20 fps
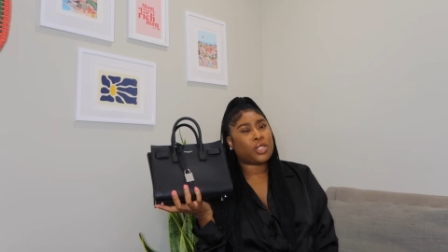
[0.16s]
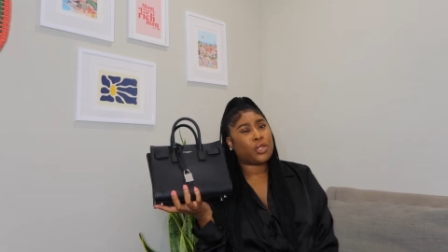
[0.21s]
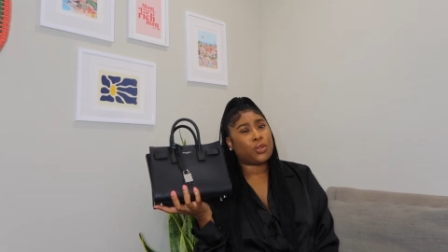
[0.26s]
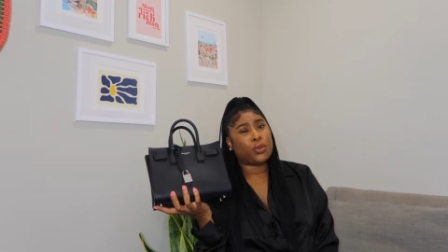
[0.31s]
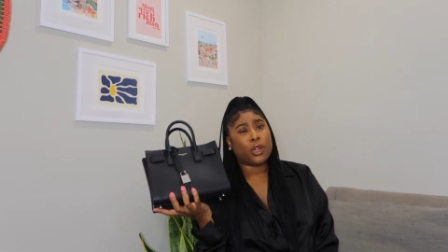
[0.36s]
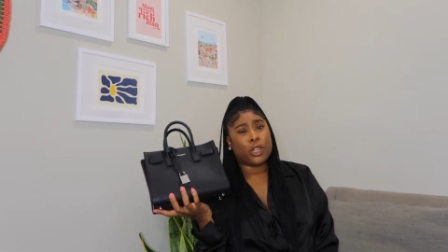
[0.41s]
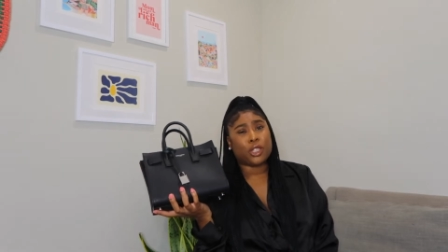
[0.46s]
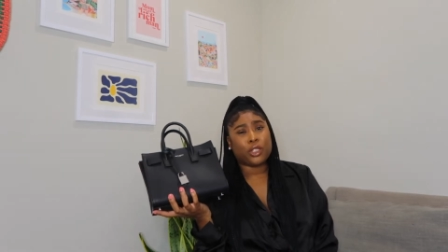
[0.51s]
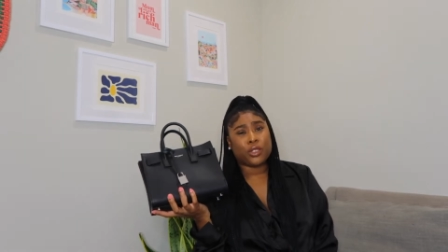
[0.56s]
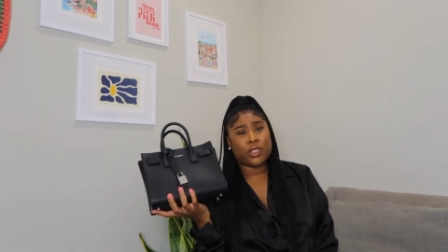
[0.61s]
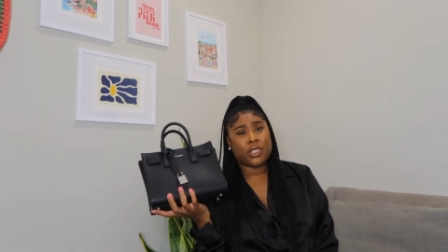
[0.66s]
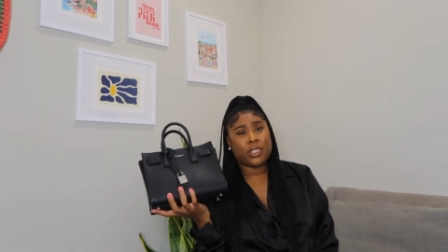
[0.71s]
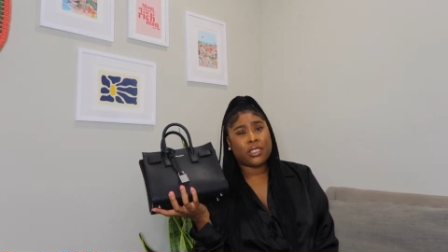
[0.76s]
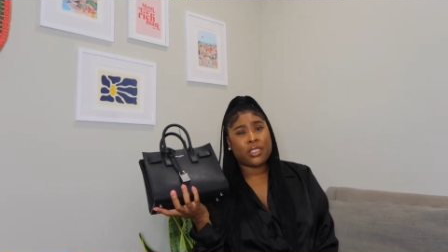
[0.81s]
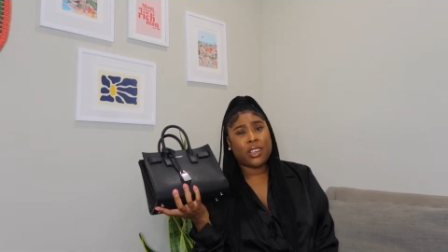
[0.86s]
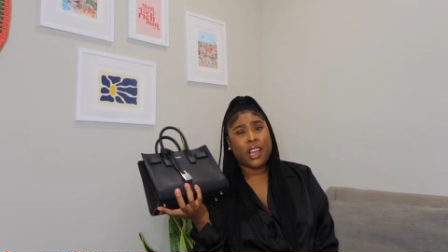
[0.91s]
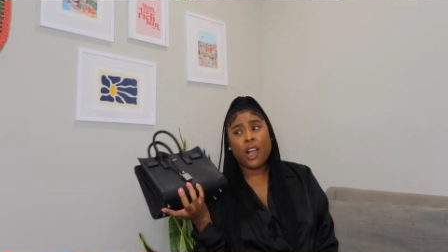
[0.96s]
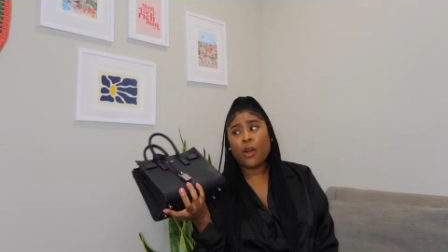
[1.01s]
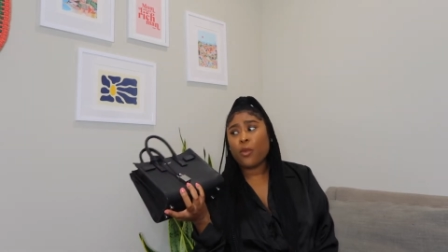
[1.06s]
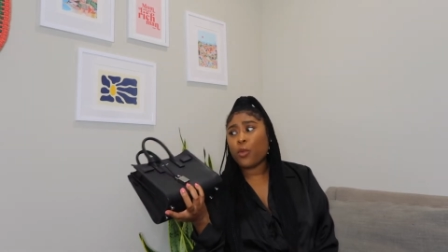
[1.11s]

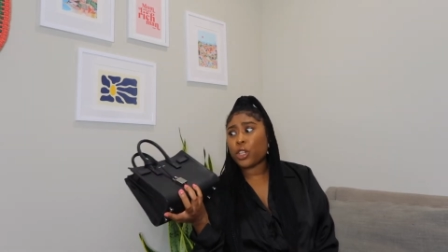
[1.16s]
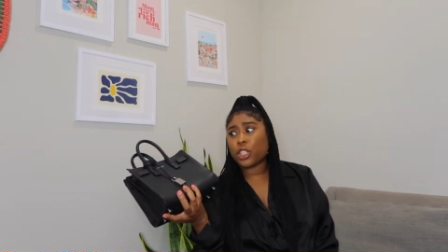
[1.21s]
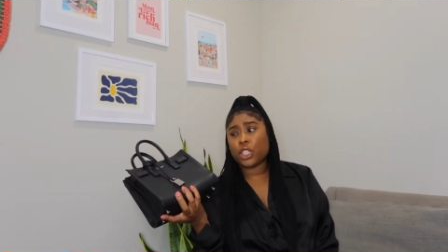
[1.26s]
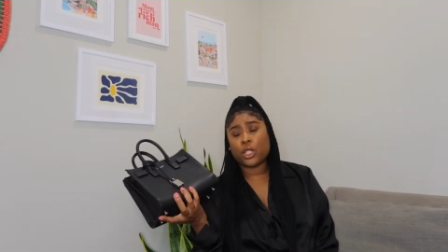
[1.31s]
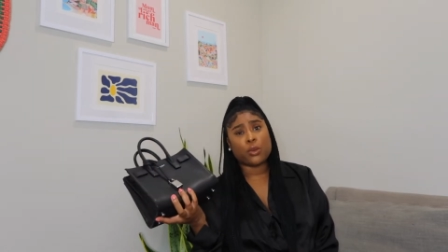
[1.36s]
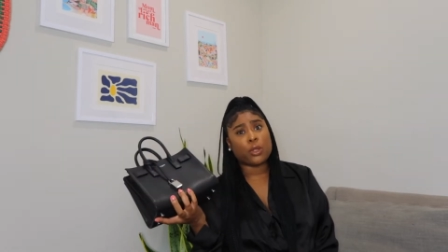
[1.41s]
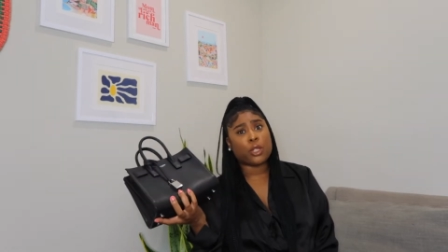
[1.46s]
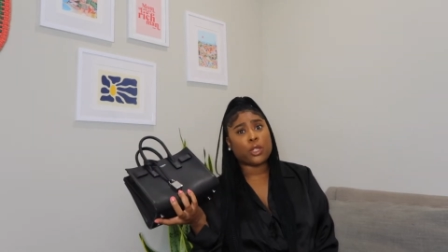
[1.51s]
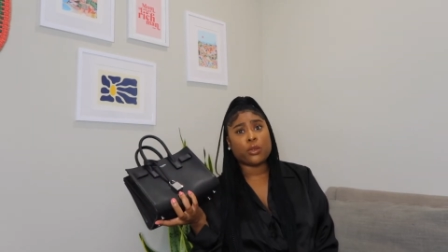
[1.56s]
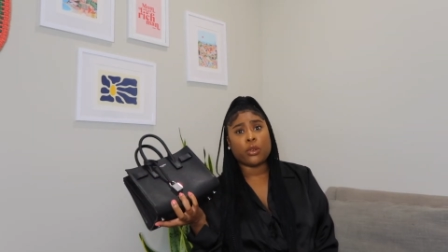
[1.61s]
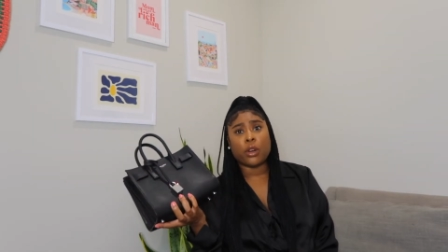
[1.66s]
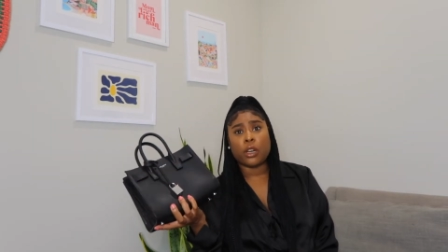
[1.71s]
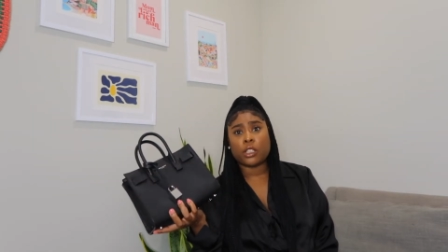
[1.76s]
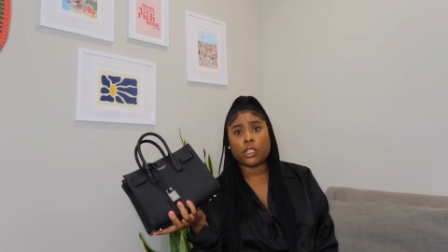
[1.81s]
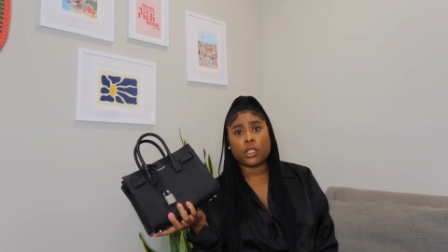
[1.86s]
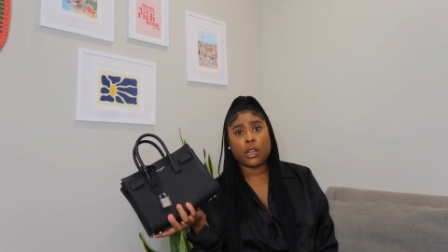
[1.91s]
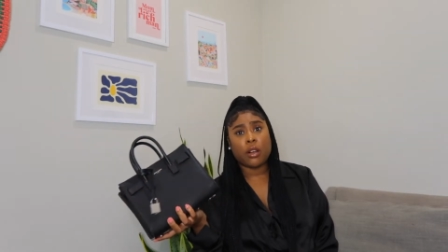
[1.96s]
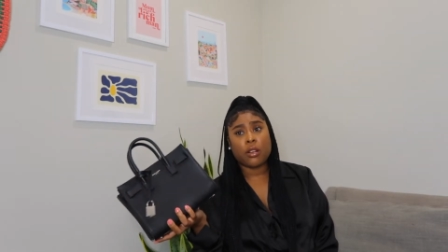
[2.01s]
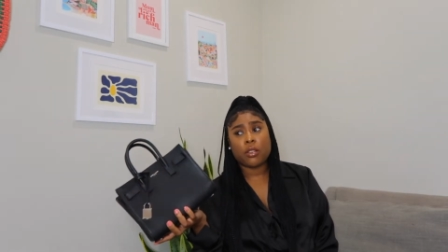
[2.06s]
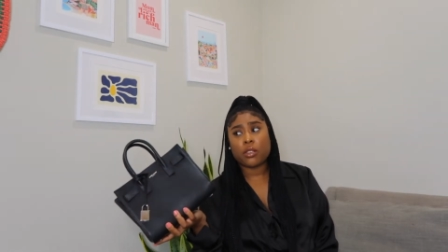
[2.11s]
200. I wish it was $200.
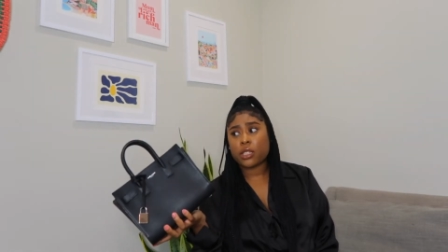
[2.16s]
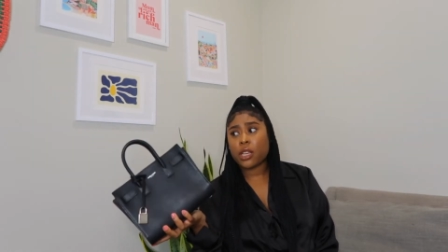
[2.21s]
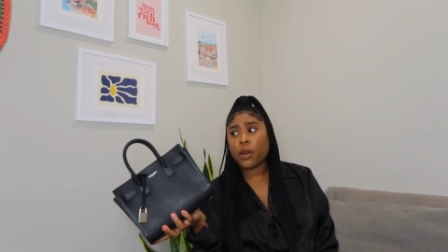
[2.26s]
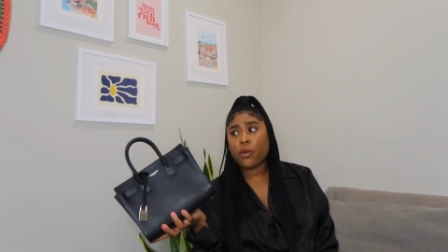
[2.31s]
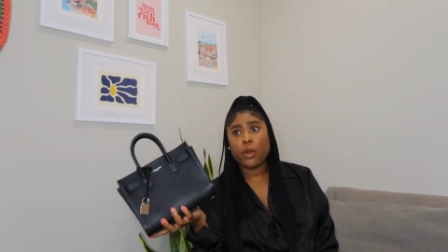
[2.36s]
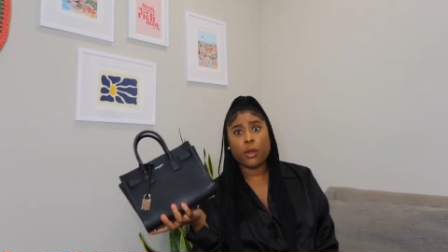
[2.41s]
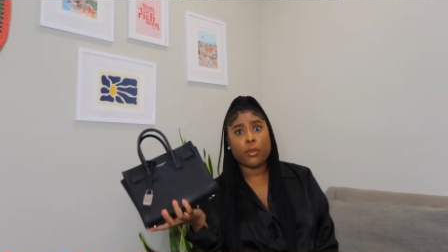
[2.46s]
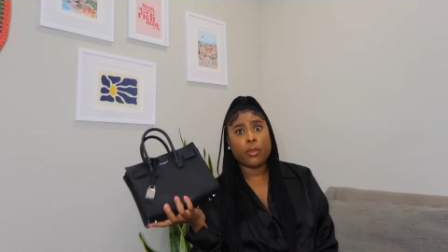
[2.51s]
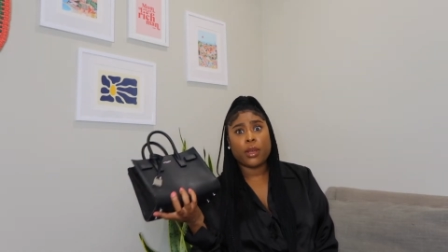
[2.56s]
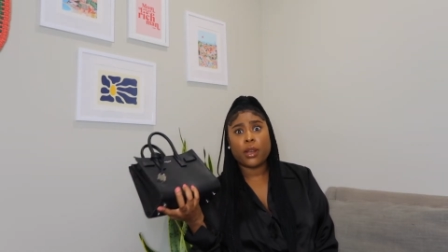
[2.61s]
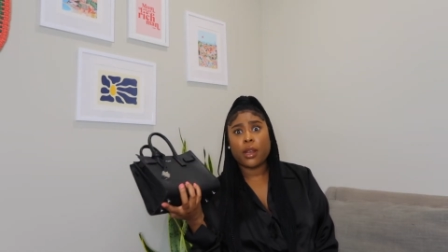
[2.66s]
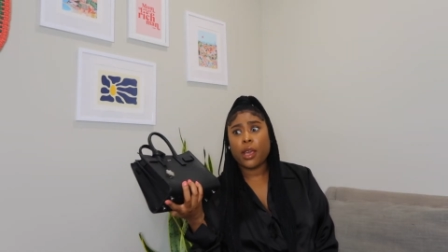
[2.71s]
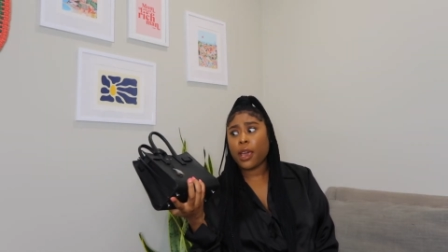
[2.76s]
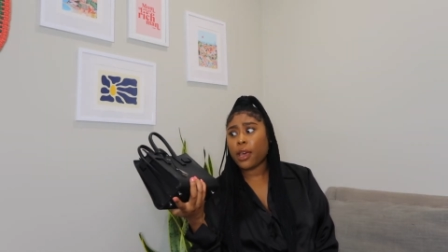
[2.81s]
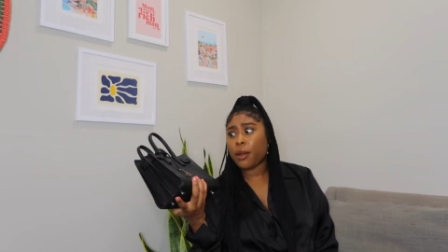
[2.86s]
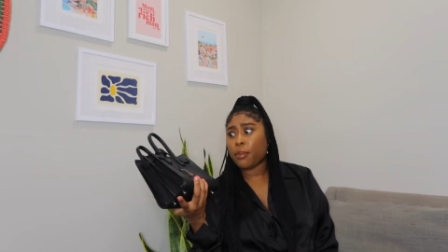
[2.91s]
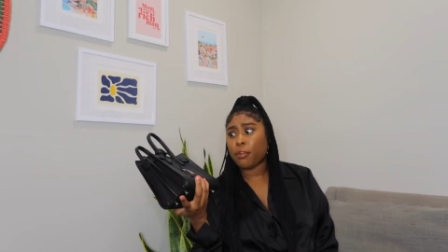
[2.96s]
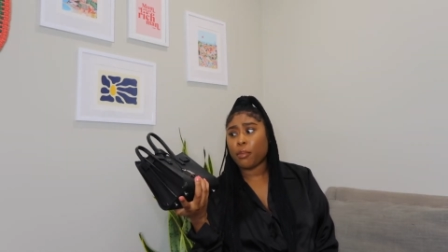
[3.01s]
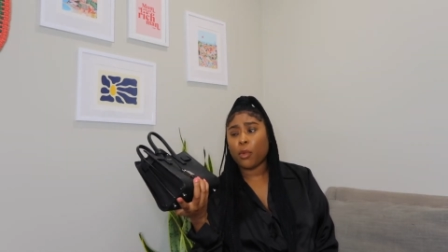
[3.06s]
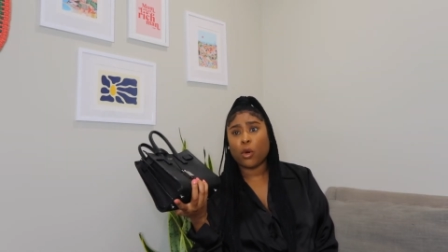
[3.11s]
I would have
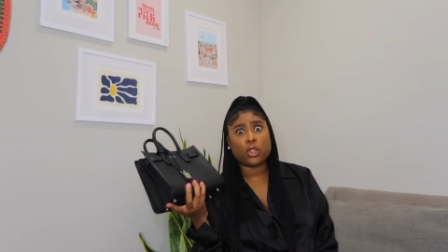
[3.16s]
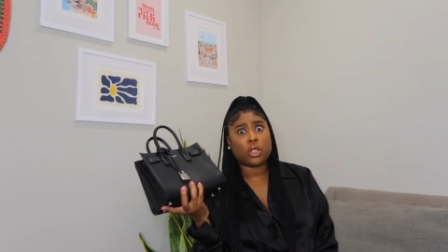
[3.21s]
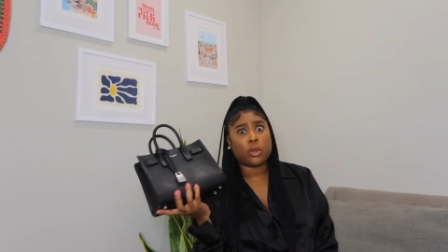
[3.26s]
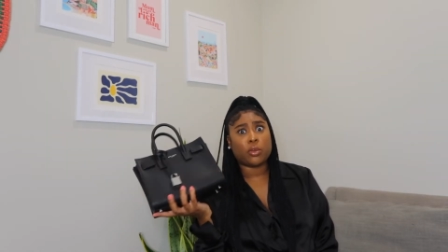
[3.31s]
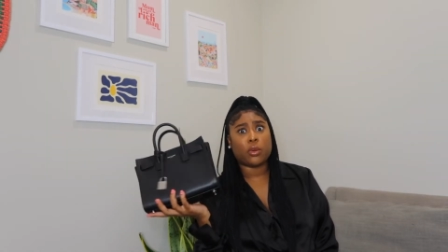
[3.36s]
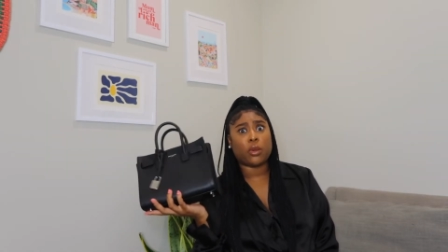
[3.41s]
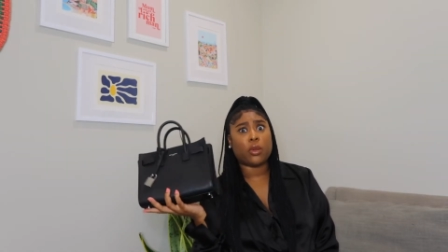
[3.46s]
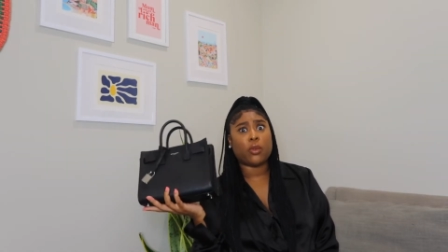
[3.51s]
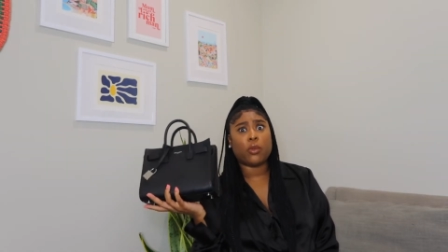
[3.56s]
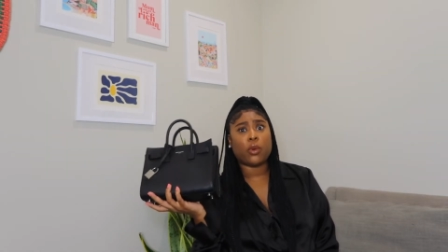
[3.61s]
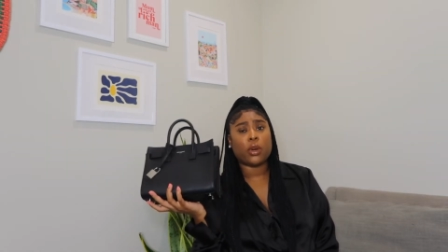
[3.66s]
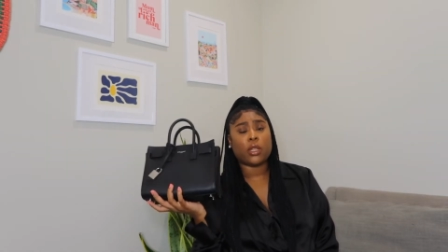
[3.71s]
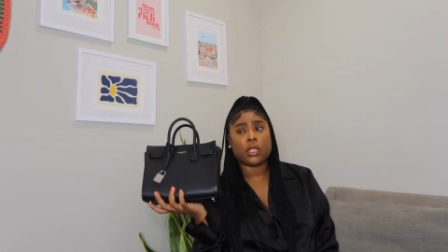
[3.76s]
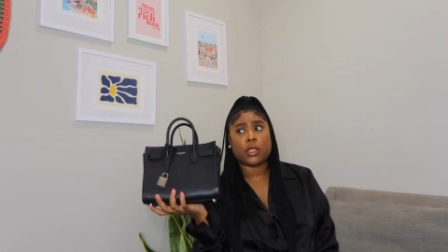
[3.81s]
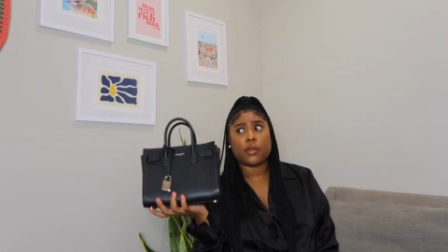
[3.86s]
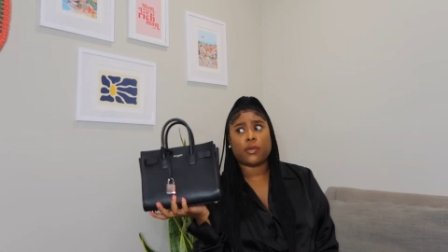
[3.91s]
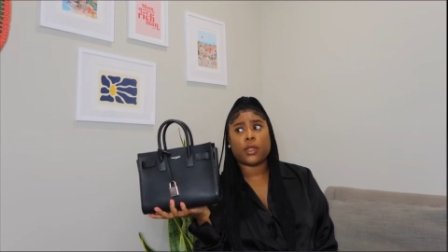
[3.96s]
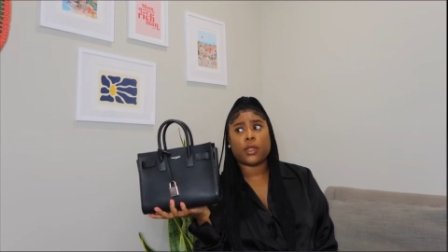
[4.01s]
had multiple ones of